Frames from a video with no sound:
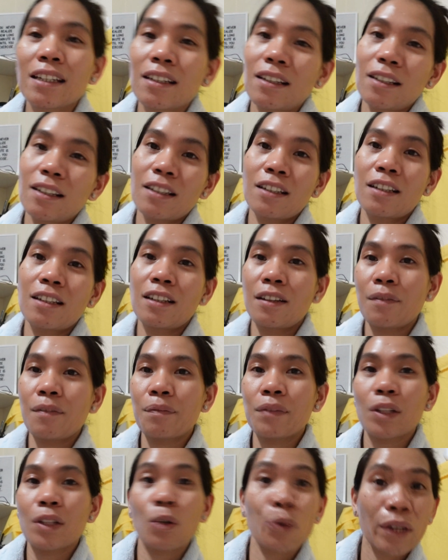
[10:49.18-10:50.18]
a
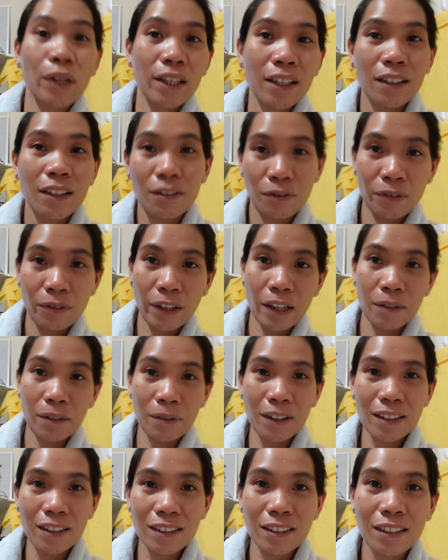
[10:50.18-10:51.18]
quick
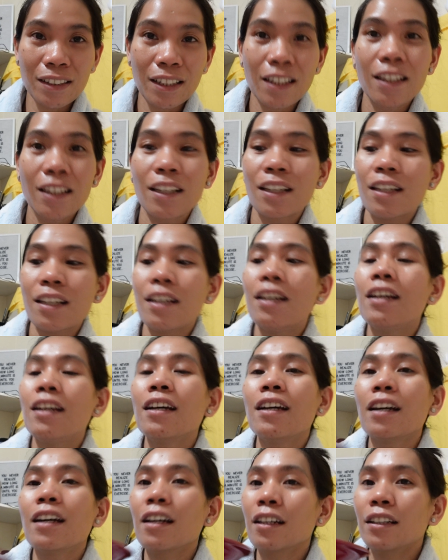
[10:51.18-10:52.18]
breakfast.
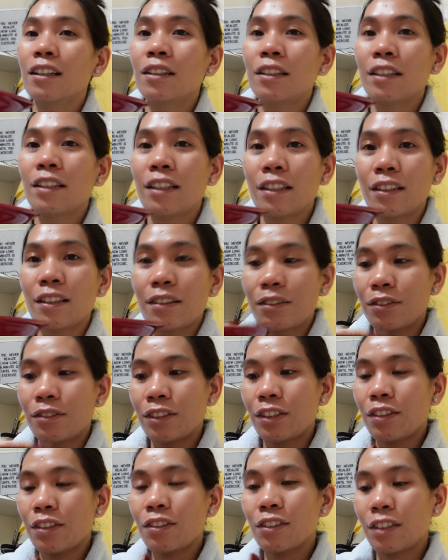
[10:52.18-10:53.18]
What do
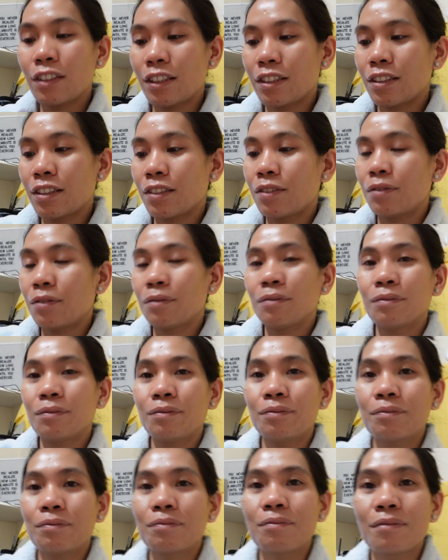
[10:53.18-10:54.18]
you call this?
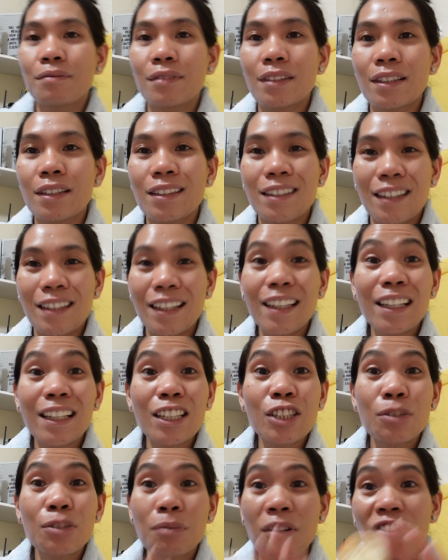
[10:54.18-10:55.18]

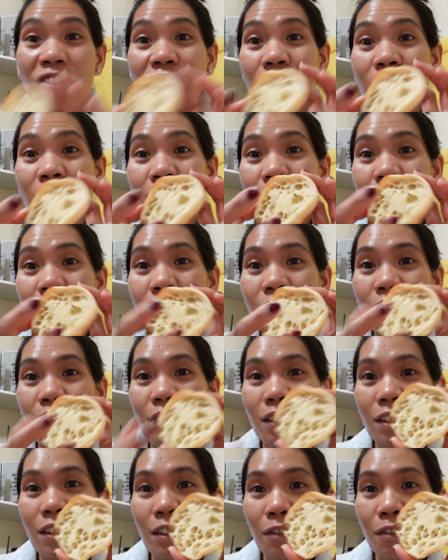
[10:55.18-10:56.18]
English muffins.
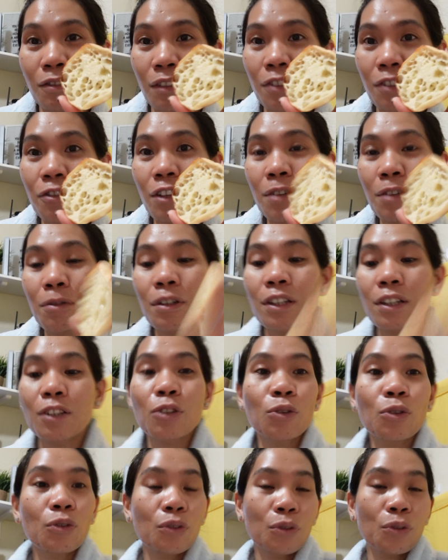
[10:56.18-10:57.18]
My favorite
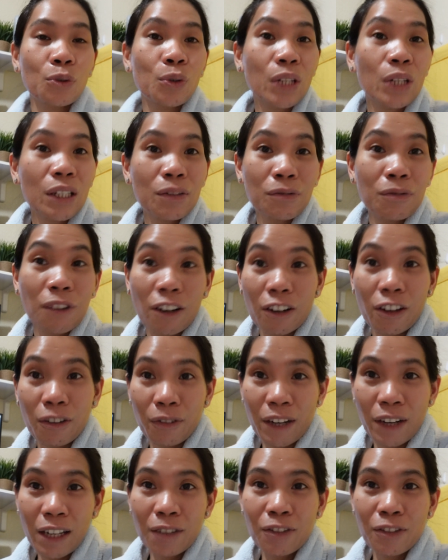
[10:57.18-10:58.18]
quick
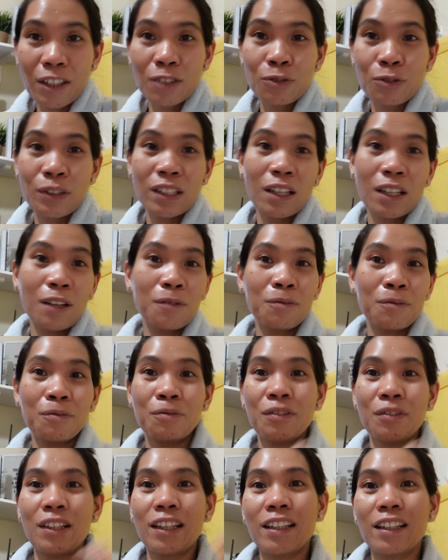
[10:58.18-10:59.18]
breakfast when
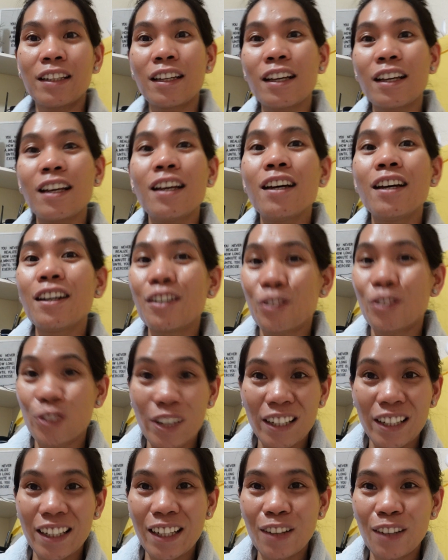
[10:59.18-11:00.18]
I'm like
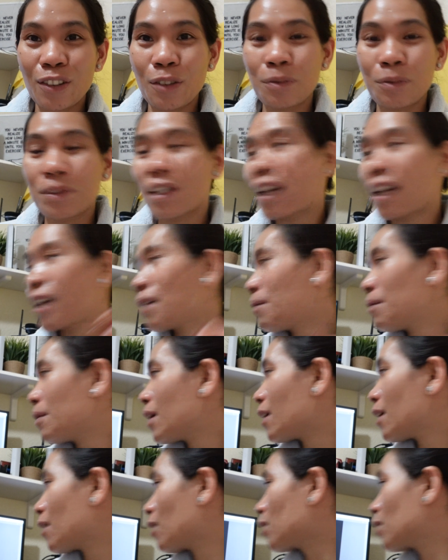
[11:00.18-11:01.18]
running out of time,
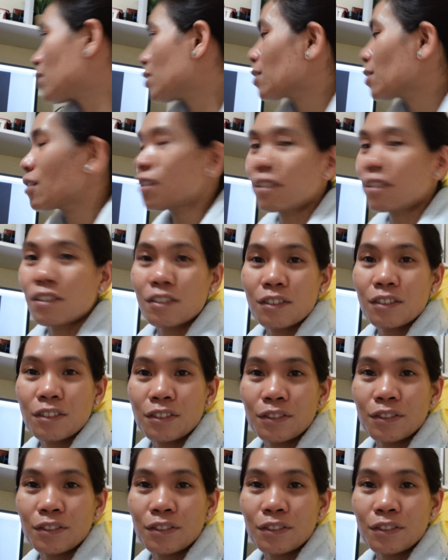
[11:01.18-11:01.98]
and also